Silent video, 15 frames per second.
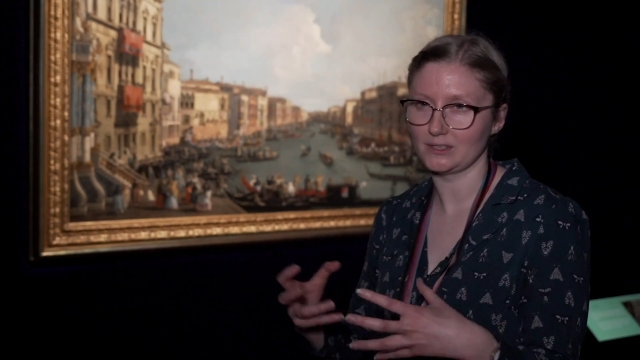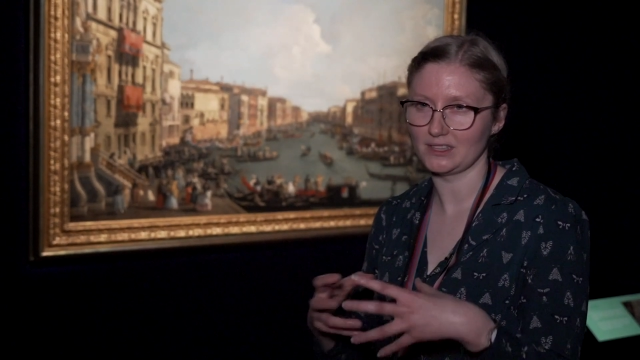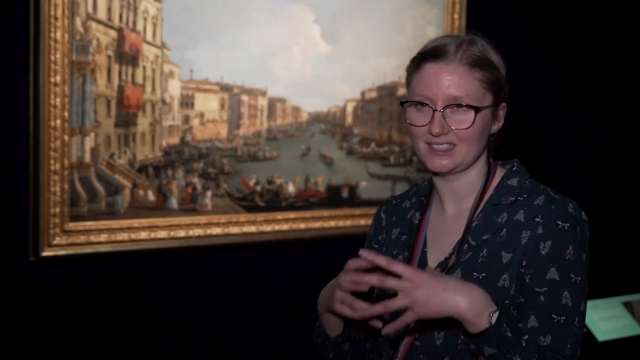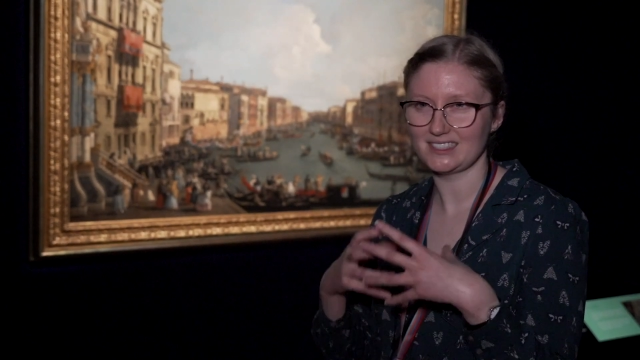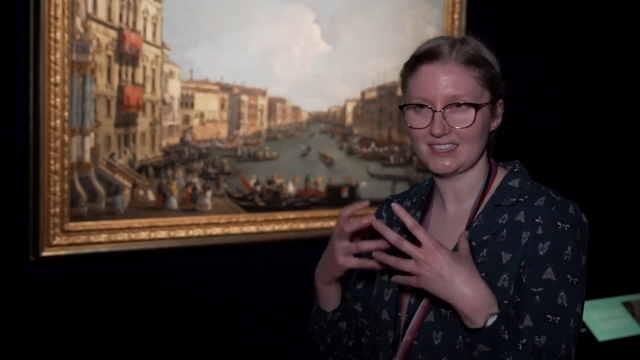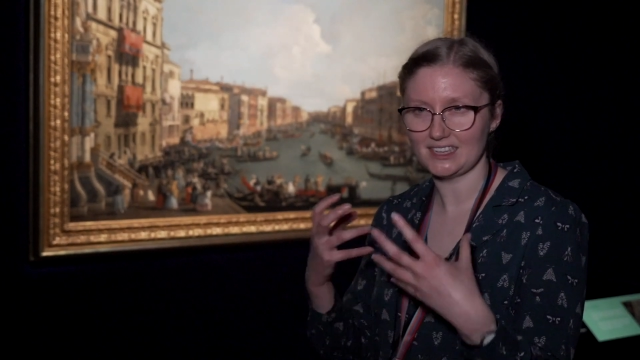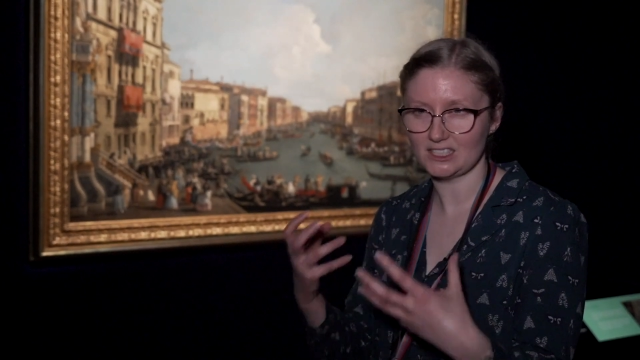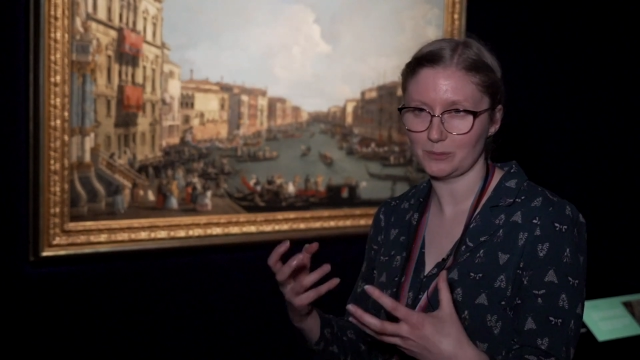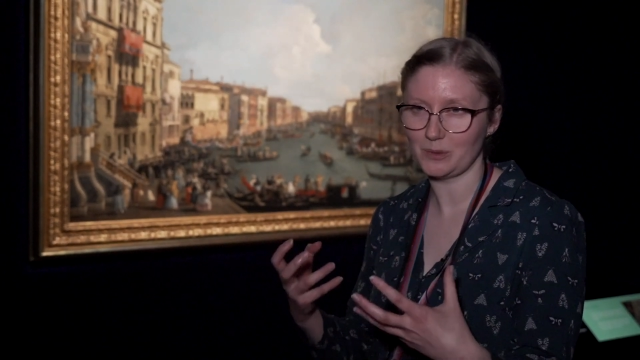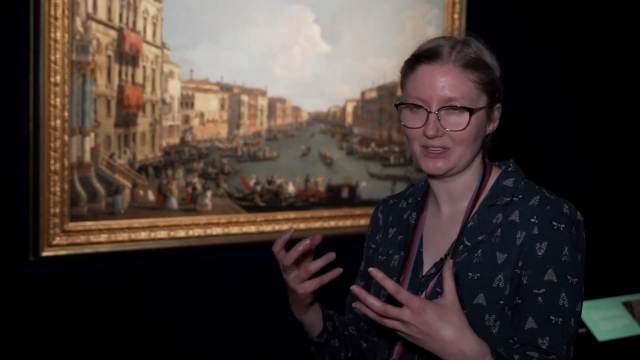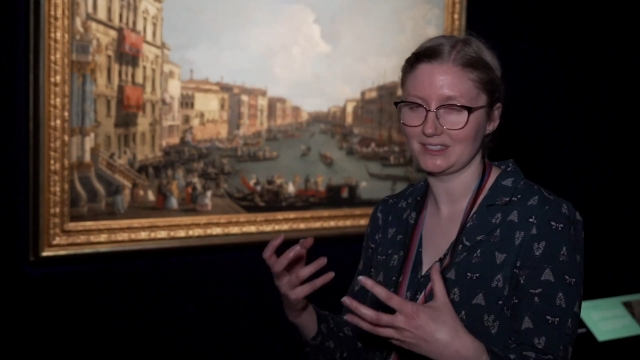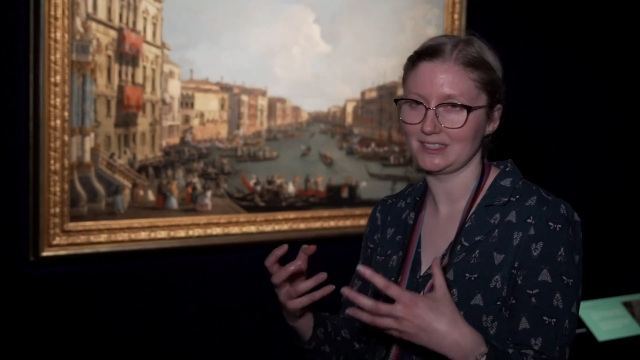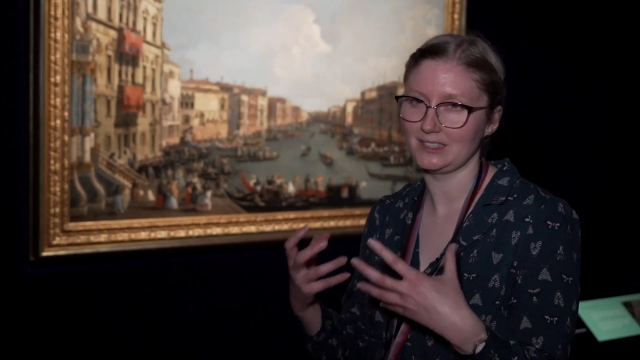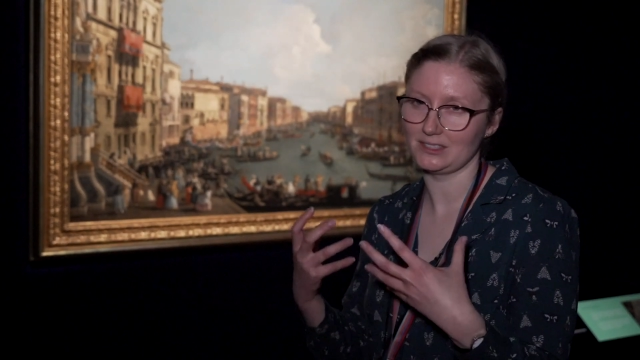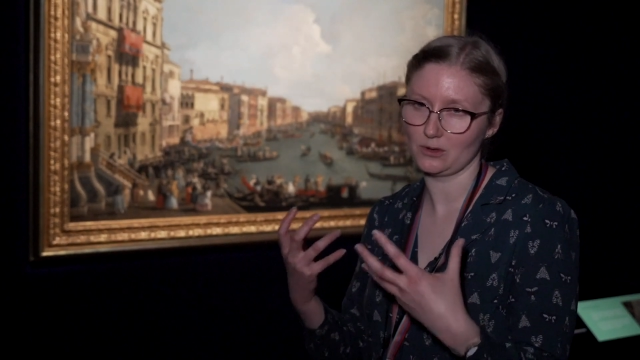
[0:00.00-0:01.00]
and the
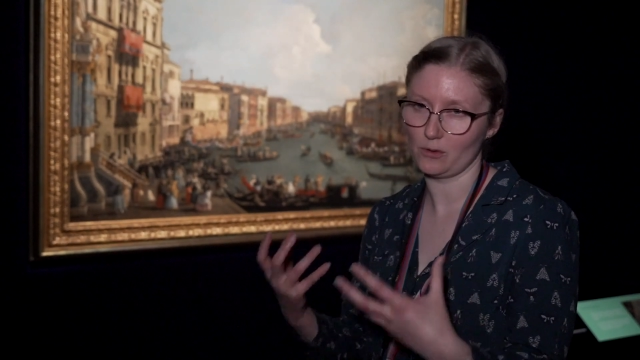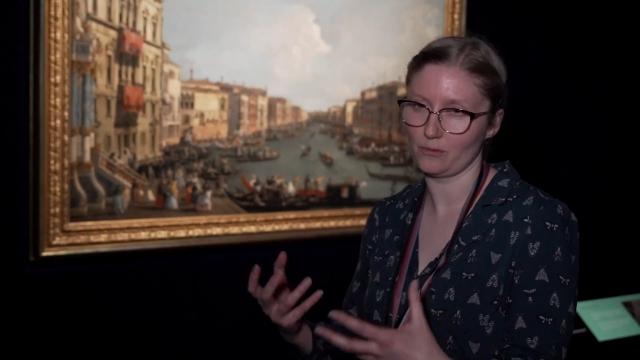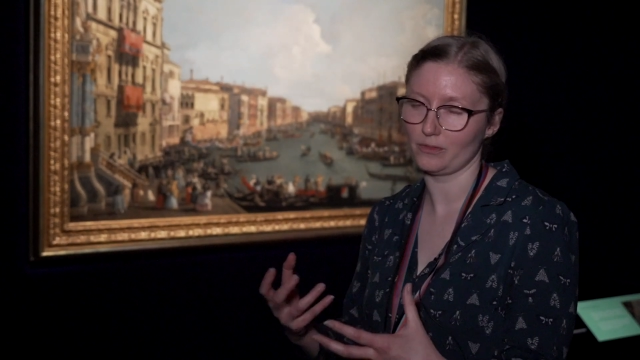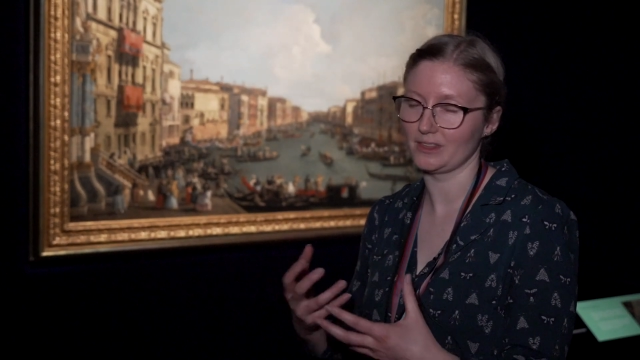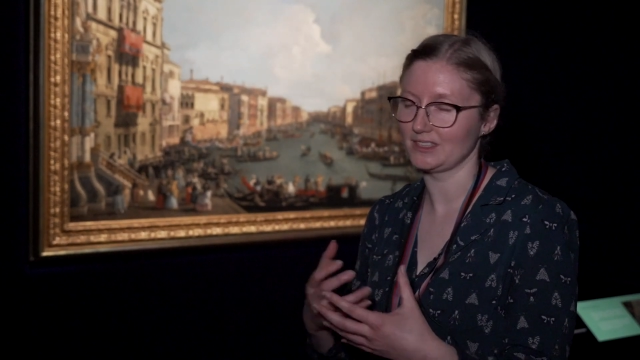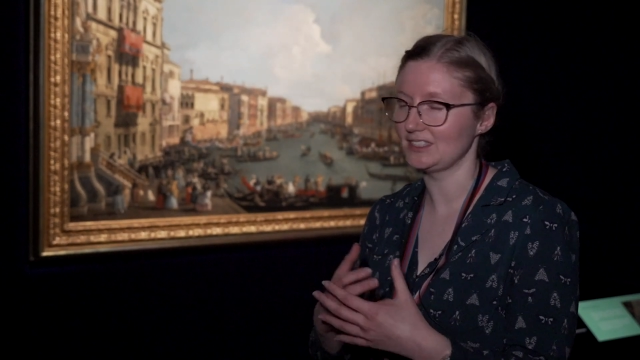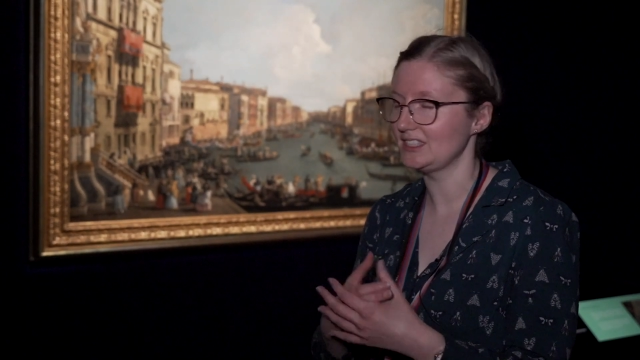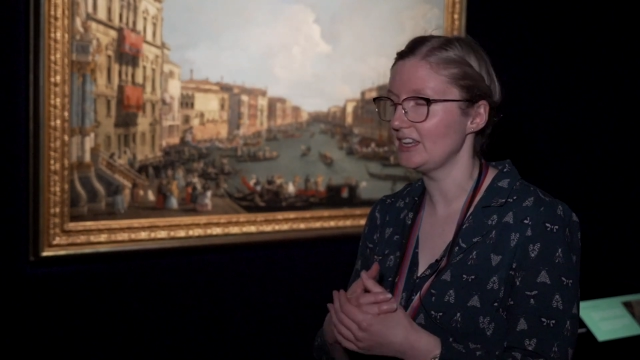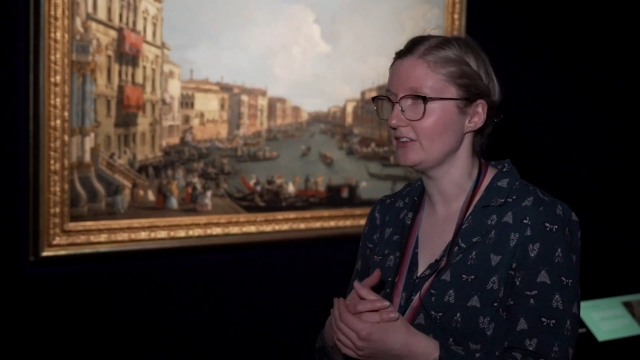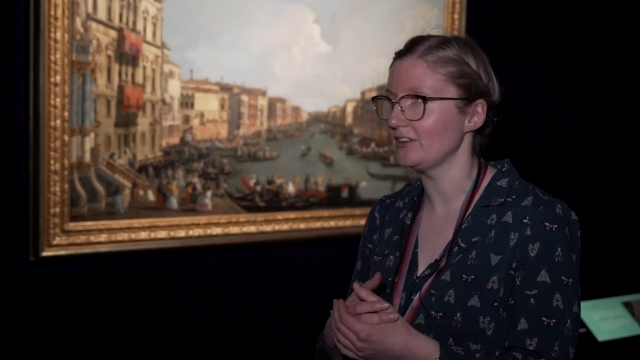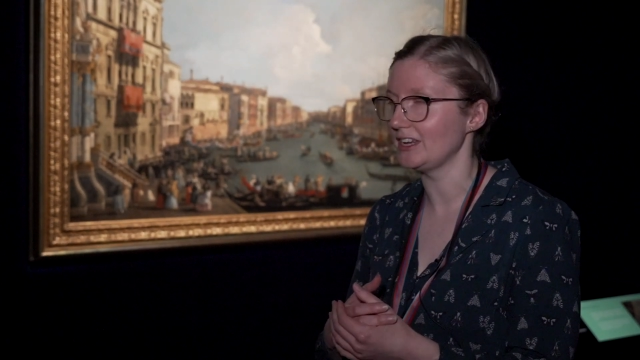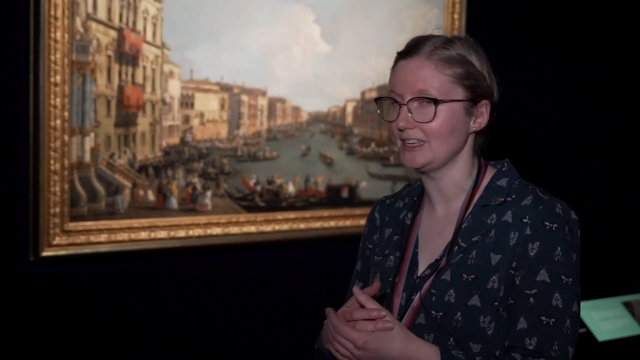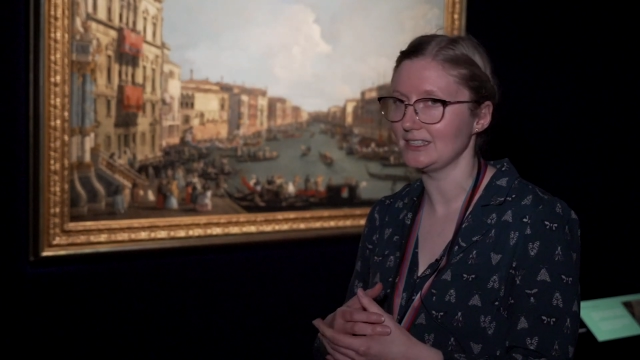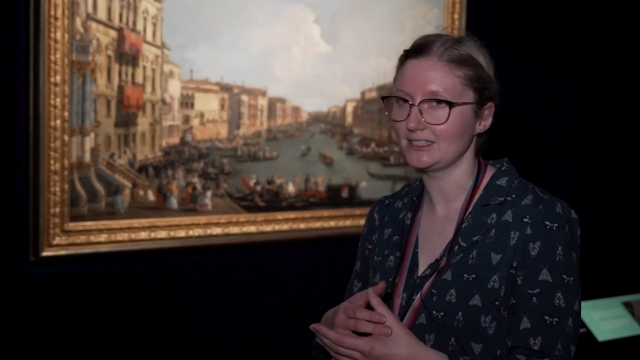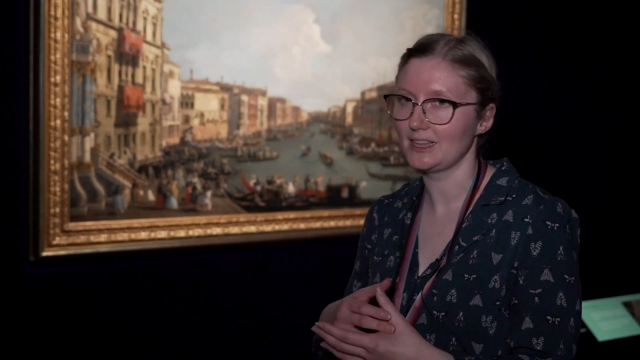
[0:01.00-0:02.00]
centerpieces of the
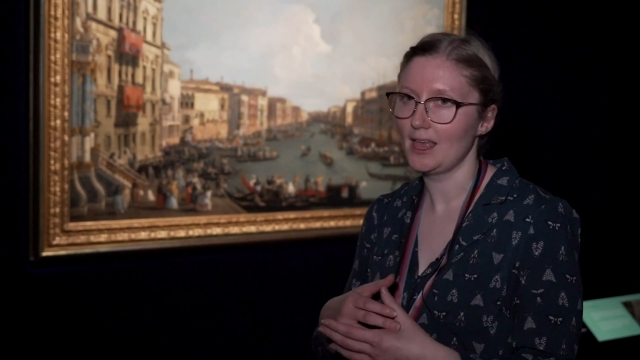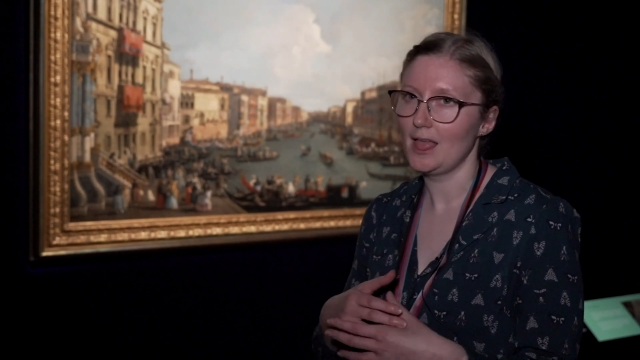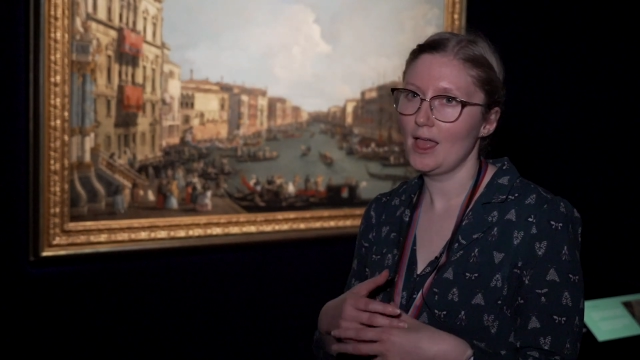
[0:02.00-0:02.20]
series.